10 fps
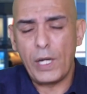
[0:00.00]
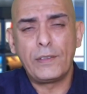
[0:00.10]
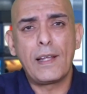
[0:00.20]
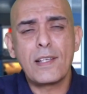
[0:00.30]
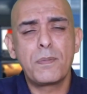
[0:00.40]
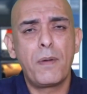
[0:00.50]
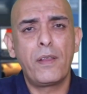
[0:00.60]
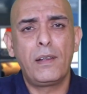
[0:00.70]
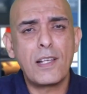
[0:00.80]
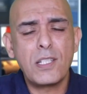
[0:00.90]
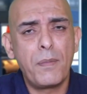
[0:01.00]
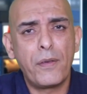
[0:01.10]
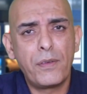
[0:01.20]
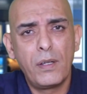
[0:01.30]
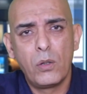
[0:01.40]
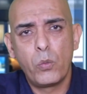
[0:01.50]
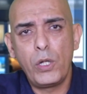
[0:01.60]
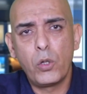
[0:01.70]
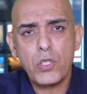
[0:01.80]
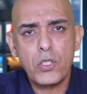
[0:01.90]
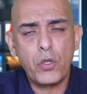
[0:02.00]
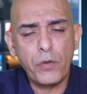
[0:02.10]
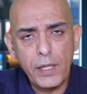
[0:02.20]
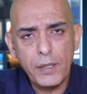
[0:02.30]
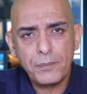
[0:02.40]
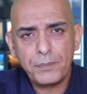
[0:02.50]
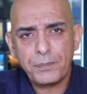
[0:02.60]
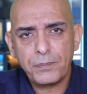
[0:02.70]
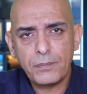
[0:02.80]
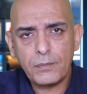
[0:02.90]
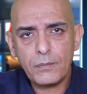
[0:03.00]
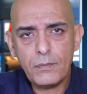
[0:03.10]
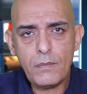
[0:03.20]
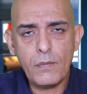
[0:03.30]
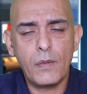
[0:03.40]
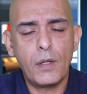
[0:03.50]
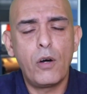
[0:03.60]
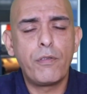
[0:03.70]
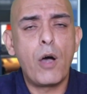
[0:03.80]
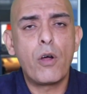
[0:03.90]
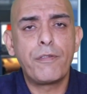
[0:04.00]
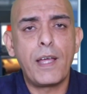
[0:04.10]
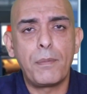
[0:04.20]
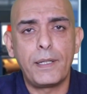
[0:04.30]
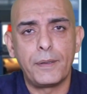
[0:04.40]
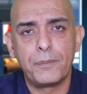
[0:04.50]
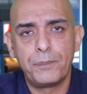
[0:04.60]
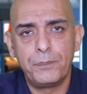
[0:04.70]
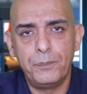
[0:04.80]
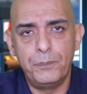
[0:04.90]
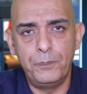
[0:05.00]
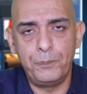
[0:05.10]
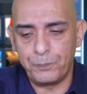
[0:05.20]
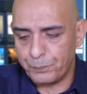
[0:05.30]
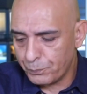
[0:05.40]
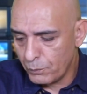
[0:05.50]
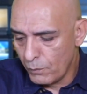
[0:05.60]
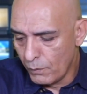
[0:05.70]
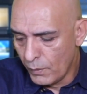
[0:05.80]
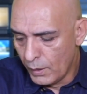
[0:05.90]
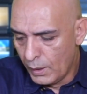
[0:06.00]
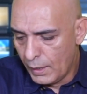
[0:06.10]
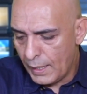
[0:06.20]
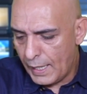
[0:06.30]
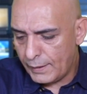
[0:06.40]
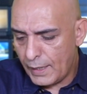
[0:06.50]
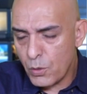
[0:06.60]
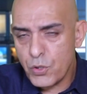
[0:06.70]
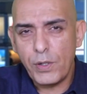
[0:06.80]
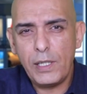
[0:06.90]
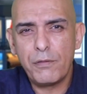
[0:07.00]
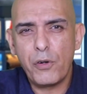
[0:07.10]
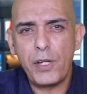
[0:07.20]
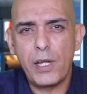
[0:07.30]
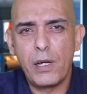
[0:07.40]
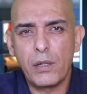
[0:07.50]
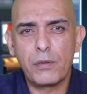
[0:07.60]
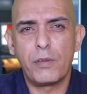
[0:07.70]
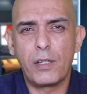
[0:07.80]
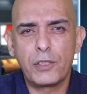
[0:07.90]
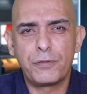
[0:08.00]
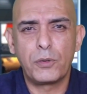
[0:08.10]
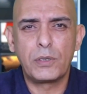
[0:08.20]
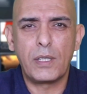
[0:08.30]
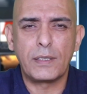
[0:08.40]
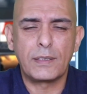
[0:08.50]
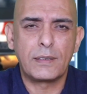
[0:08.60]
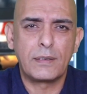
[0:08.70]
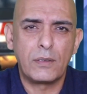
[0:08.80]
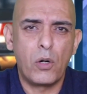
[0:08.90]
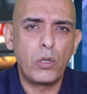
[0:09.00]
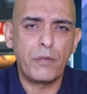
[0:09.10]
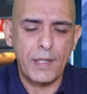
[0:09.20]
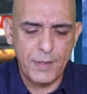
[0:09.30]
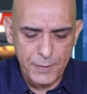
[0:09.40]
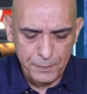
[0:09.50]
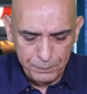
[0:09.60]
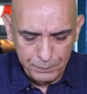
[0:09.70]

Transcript: in the last month, we lost 3 of our family. And that was really very hurtful to us, all of us.